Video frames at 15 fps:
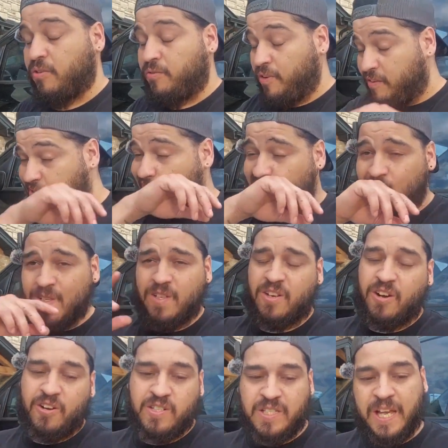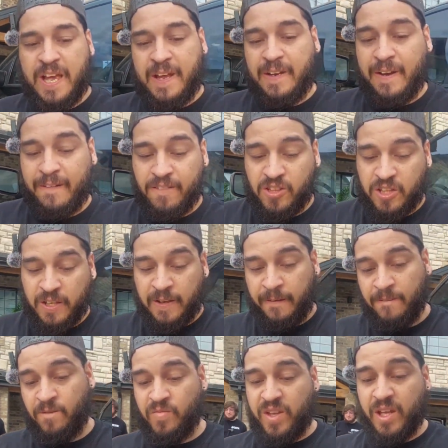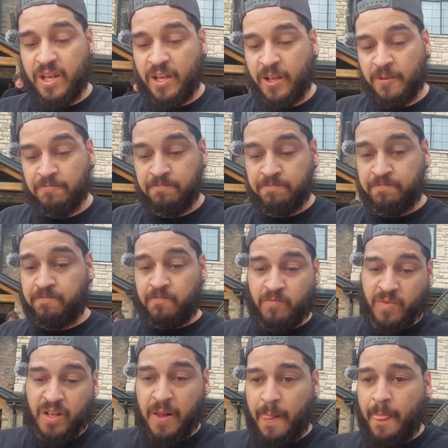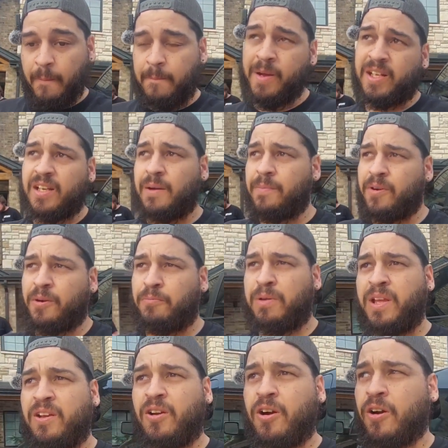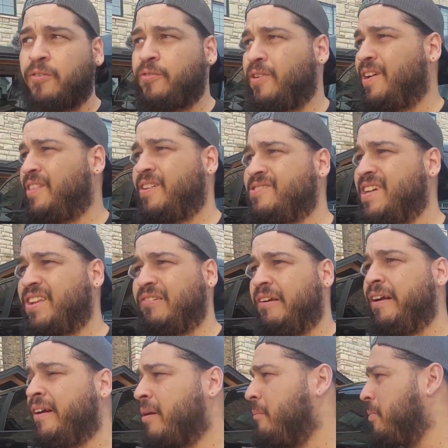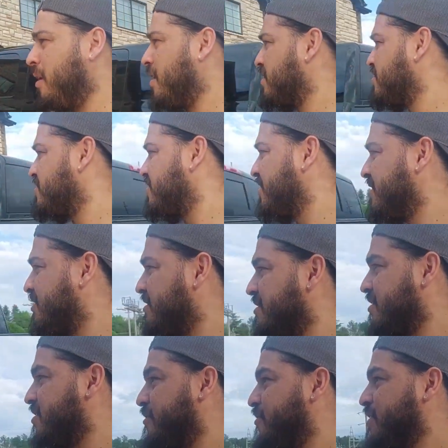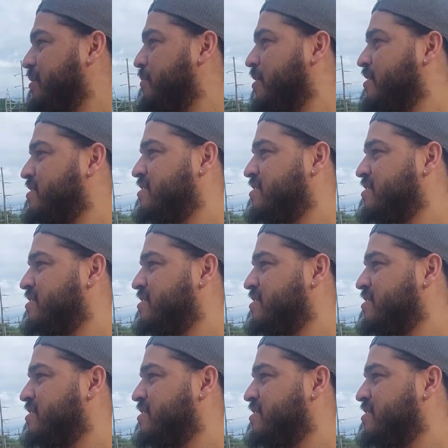15 years the car sat and everything, and picked up a complete car for, I think it was like $300 or something, 350 bucks.